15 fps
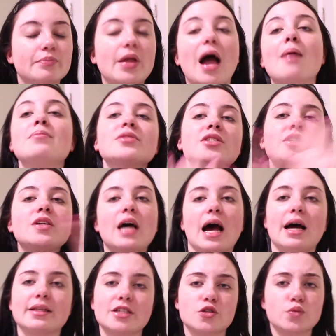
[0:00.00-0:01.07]
I'm just gonna
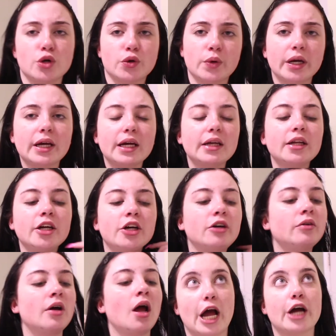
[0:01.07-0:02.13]
add this real quick in
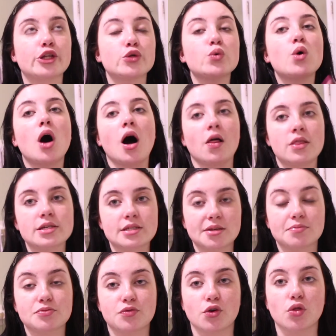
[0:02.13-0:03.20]
here. I do all the
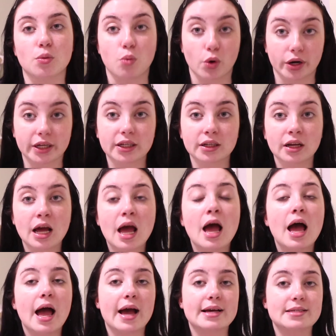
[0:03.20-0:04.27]
steps for the morning
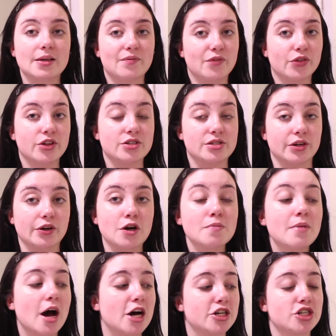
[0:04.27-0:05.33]
except for the
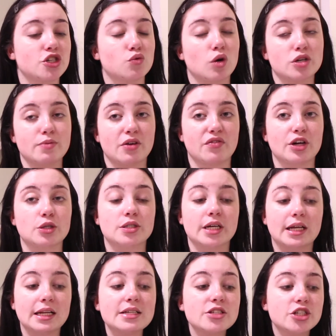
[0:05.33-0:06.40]
serum. I just wash my face with the
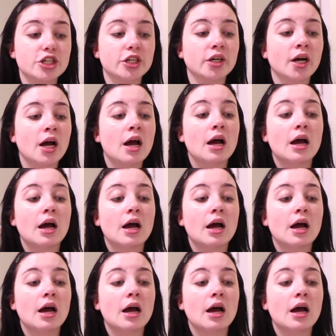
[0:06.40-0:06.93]
cleanser